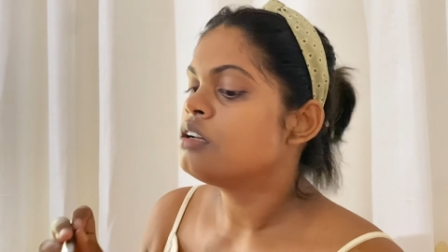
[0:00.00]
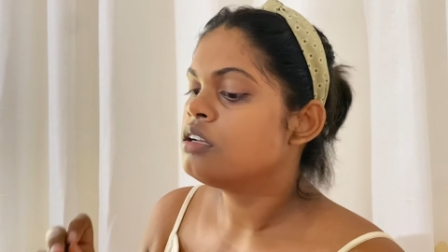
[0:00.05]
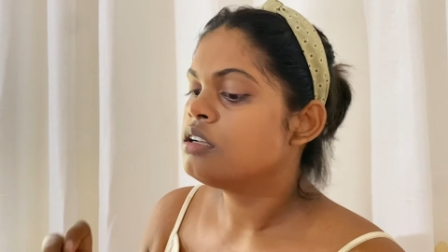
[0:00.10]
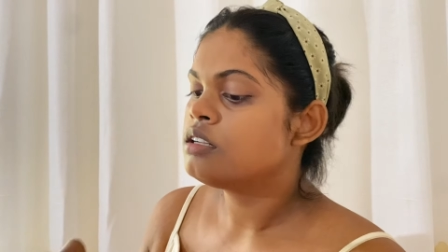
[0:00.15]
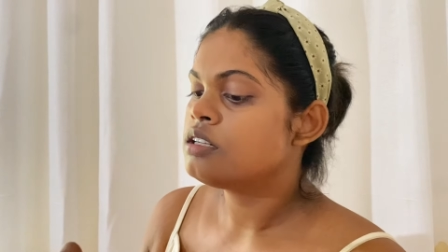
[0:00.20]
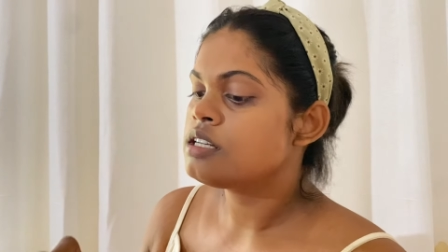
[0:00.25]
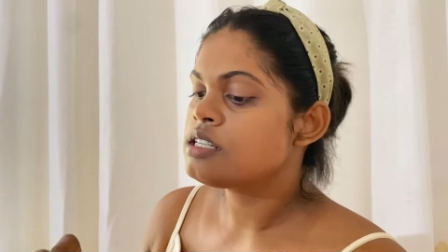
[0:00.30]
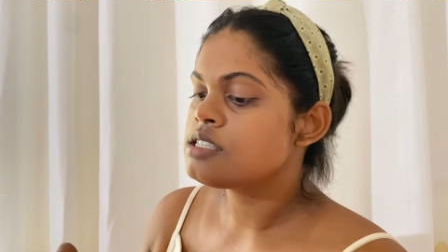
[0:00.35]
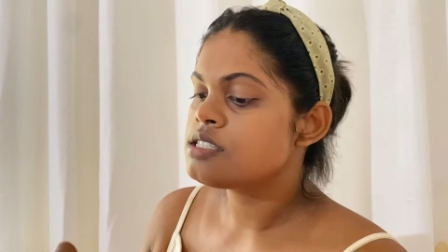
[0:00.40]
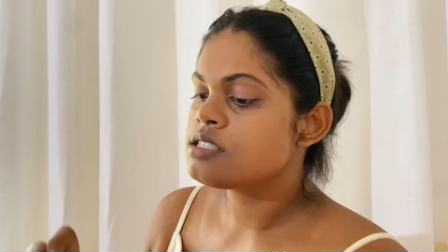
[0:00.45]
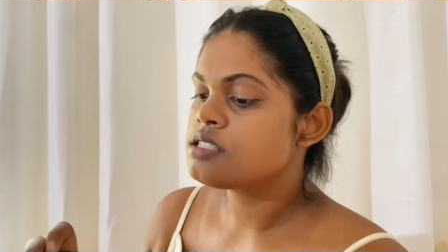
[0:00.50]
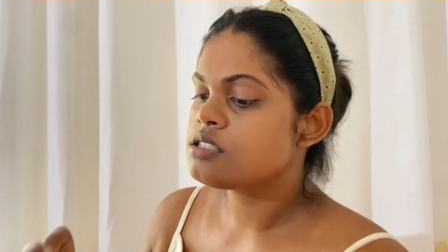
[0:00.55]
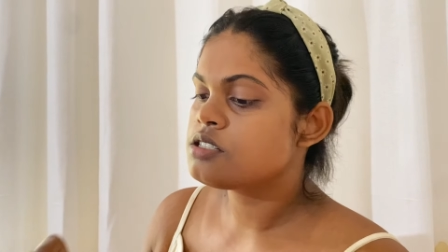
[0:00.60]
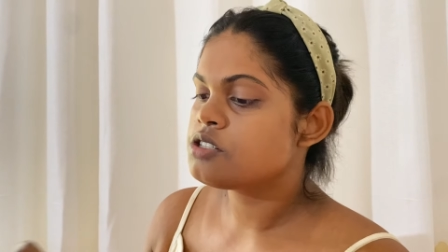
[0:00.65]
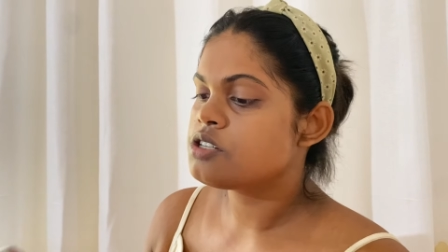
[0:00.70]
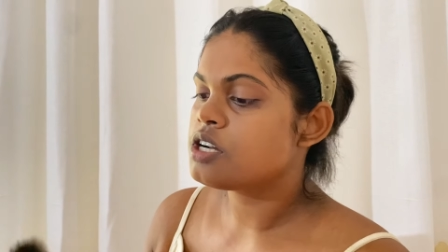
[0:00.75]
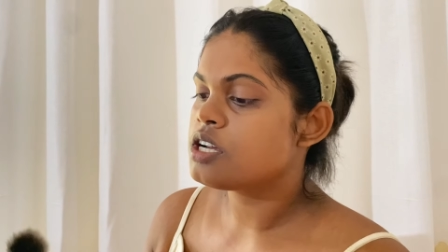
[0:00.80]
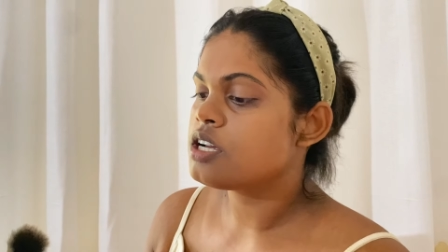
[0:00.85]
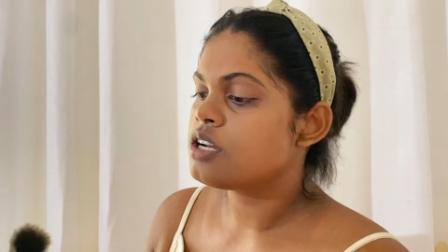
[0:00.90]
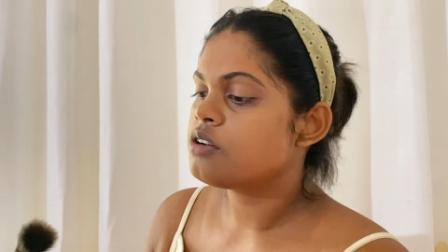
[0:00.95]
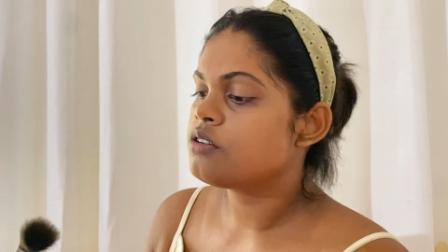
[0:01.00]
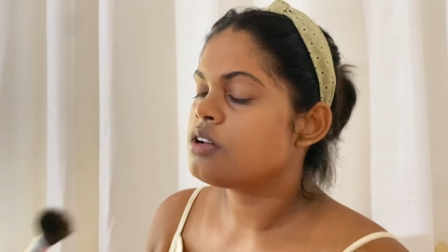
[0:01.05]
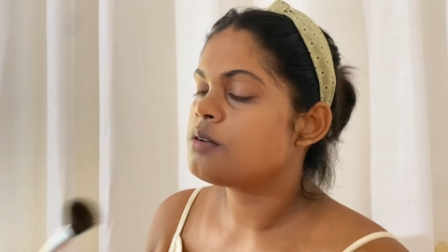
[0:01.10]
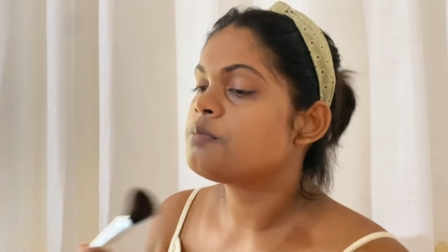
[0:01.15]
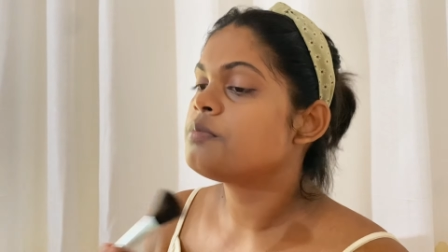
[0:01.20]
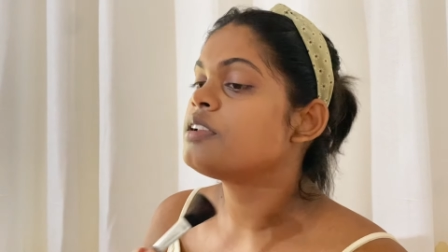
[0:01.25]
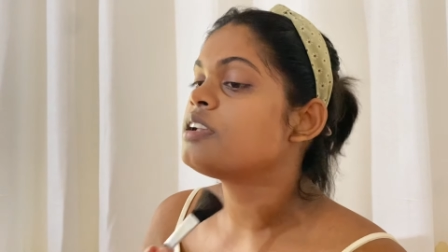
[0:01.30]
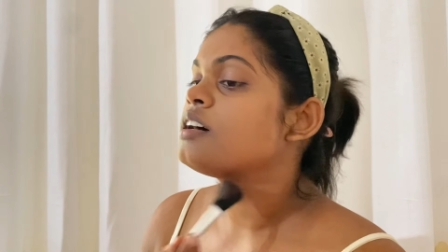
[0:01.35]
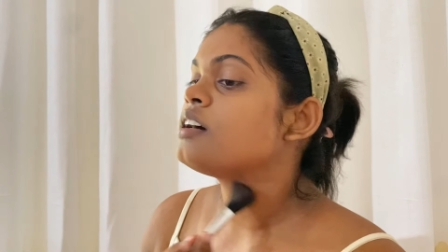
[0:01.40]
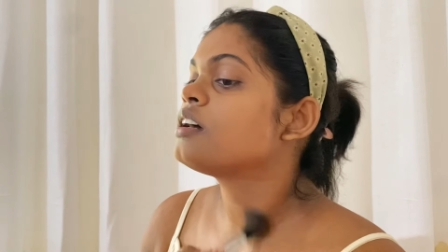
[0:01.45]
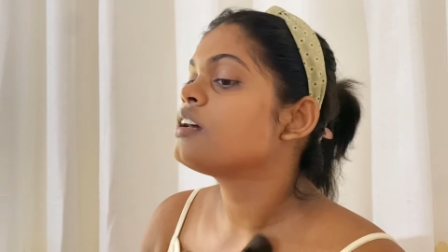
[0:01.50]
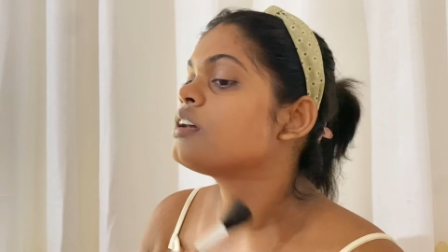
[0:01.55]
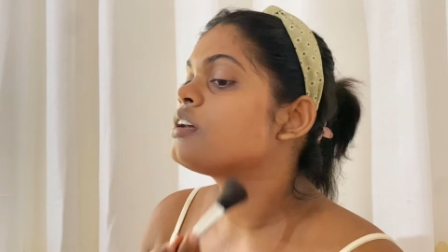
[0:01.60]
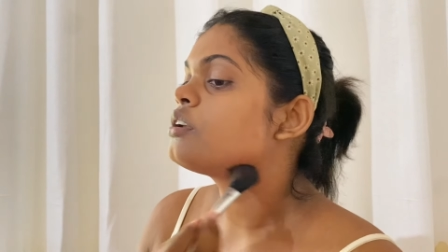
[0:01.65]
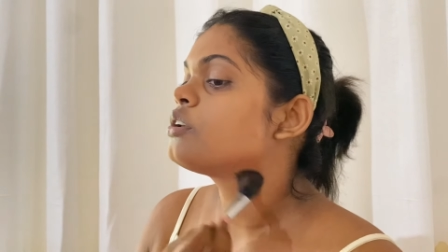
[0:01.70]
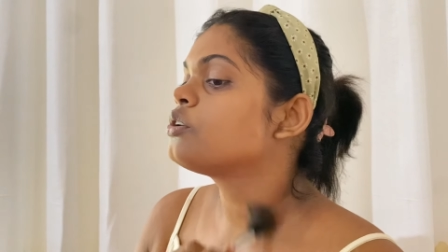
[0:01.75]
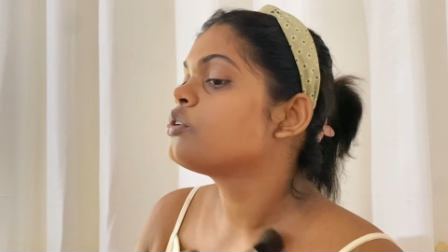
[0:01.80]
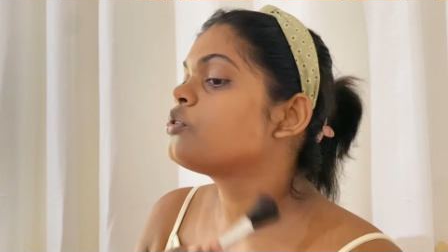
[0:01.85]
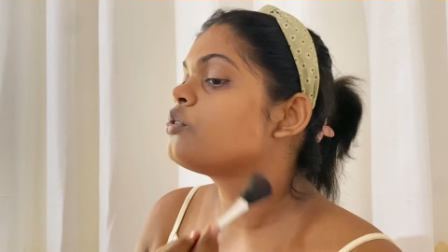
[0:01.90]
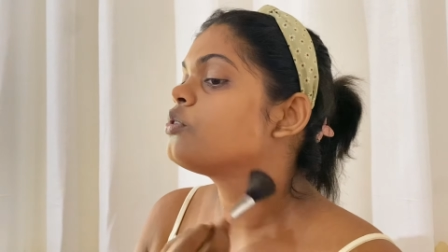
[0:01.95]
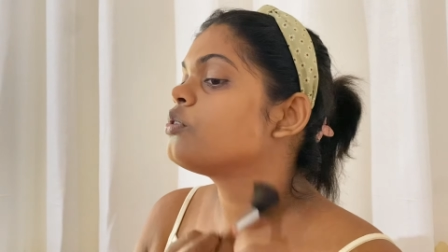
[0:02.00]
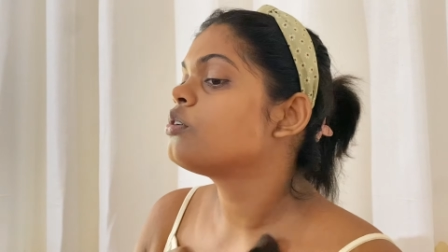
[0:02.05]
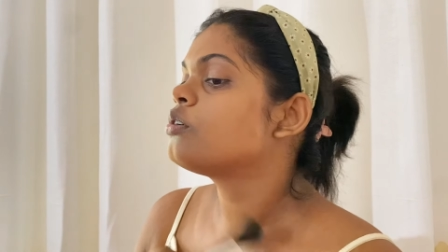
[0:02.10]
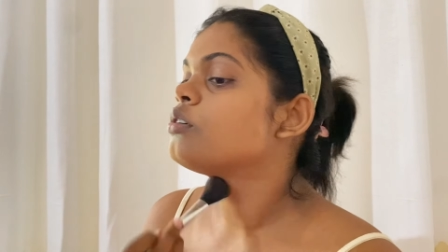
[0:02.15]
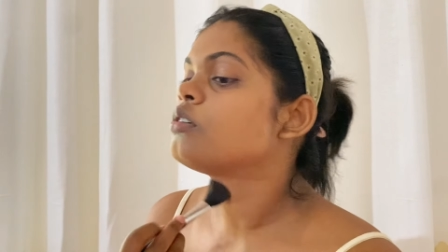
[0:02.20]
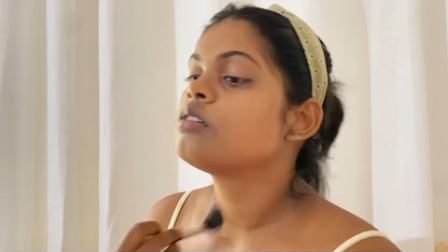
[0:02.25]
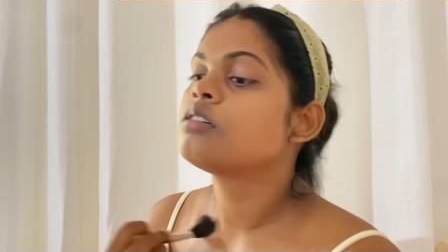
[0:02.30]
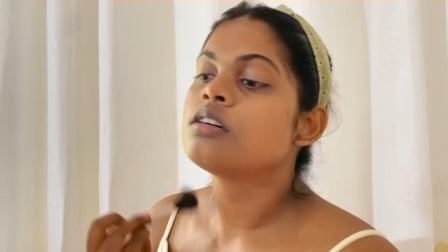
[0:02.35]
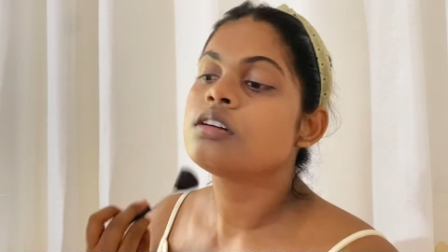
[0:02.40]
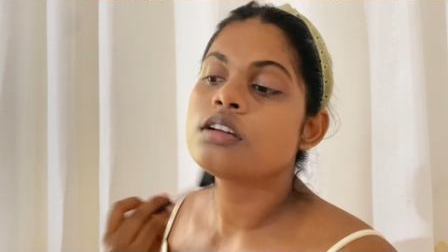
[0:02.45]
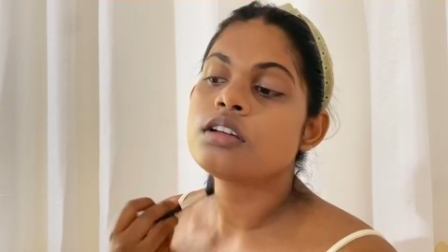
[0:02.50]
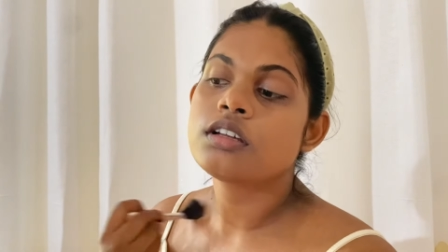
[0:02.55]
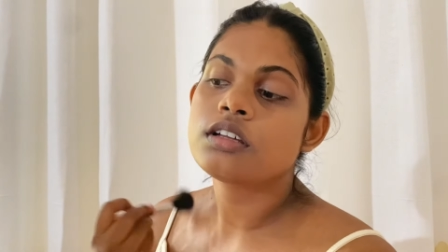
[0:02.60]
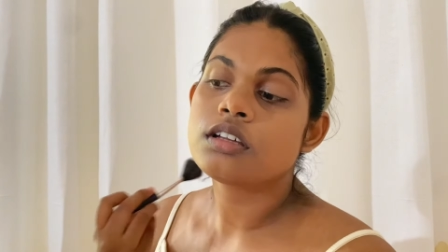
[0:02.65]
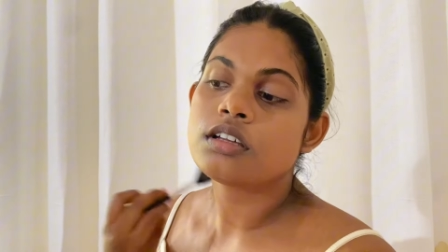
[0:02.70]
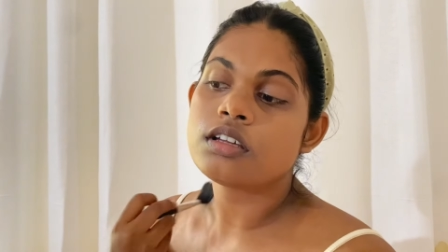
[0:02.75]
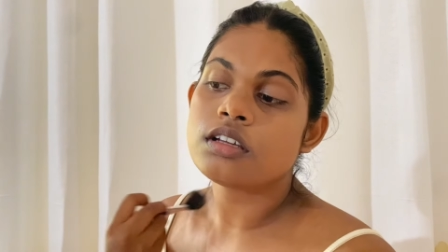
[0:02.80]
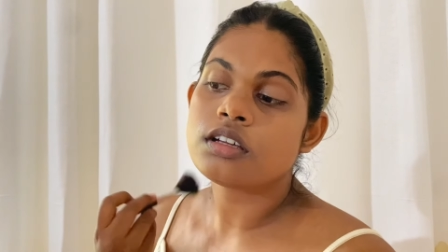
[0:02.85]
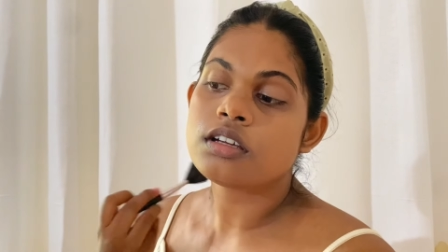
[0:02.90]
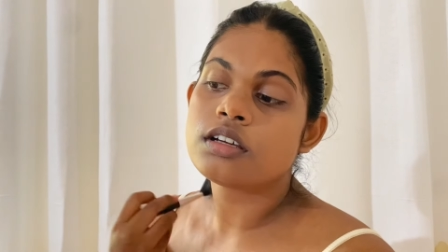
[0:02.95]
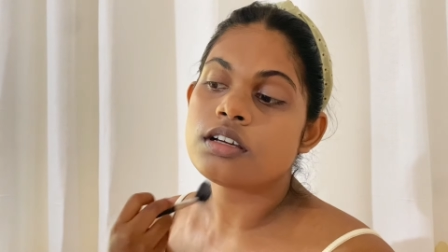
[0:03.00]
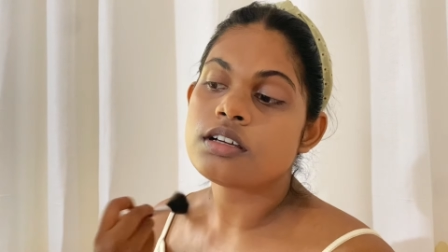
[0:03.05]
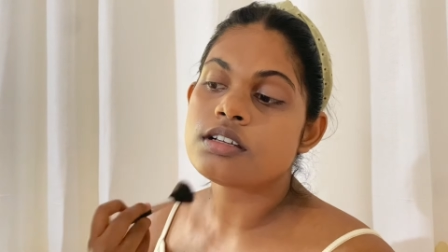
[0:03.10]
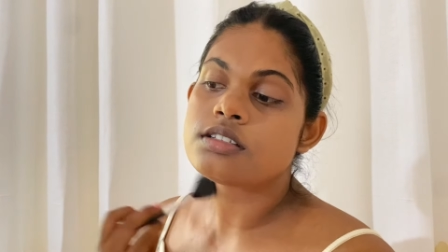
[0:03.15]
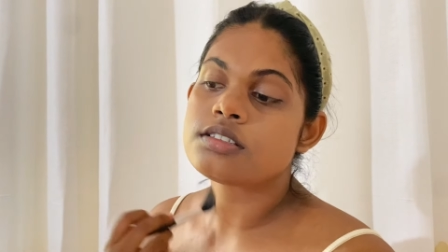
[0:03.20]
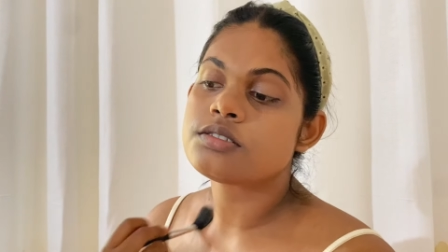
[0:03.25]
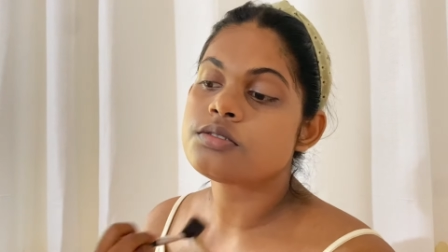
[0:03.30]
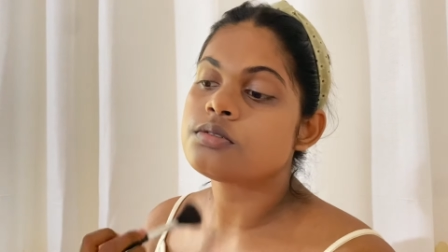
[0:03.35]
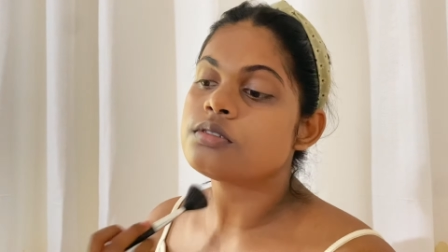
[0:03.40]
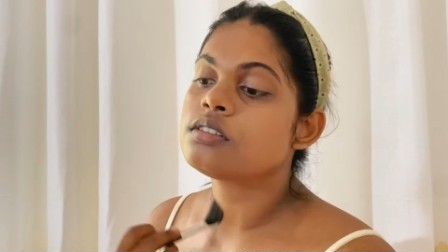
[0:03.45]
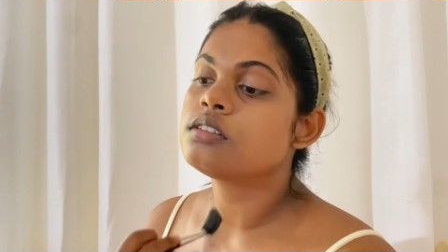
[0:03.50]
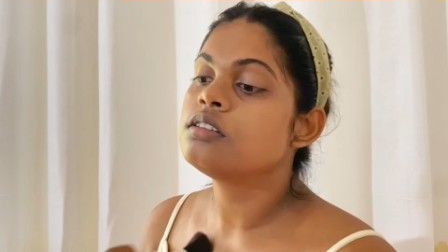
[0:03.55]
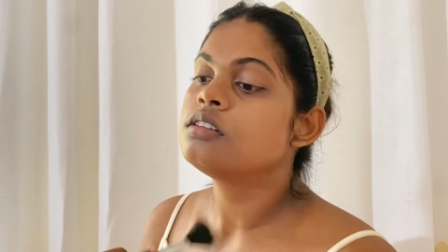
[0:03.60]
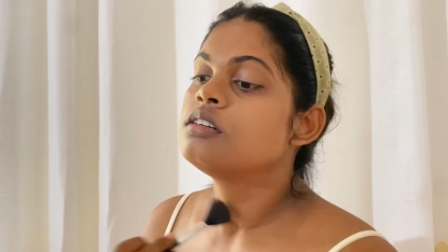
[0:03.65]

Let's try to apply to here as well.